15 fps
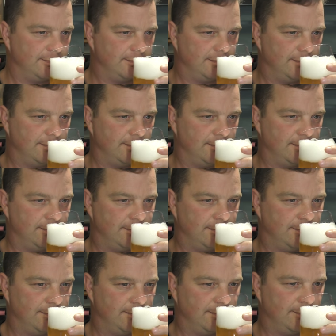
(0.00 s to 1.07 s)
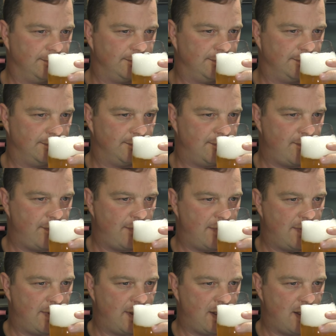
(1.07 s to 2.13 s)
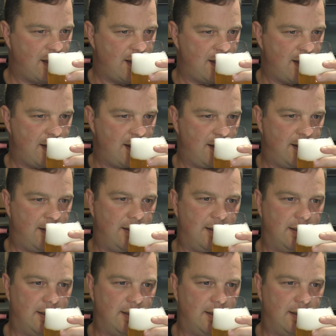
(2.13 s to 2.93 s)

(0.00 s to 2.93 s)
(silence)